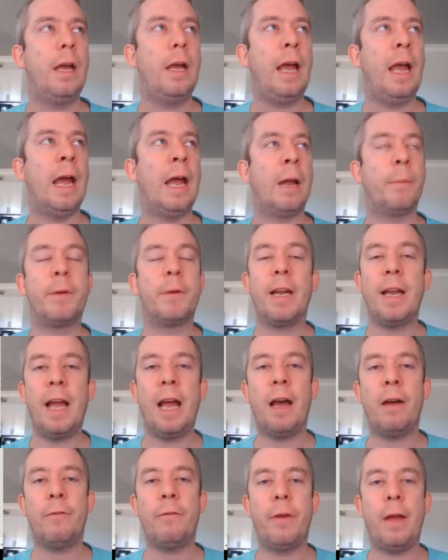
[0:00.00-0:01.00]
and I'm going to
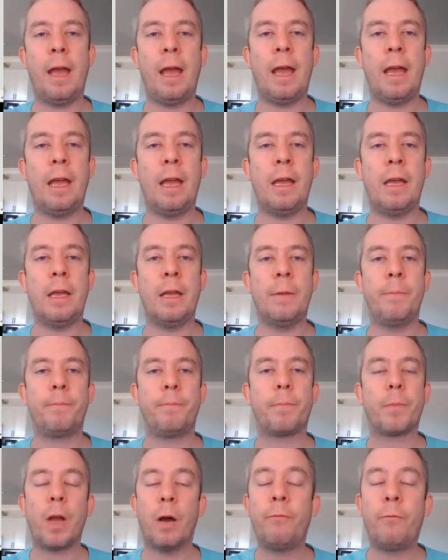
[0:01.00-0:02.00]
have a
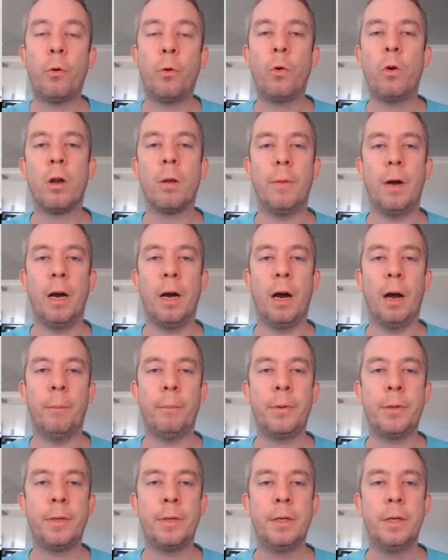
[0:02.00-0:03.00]
form up,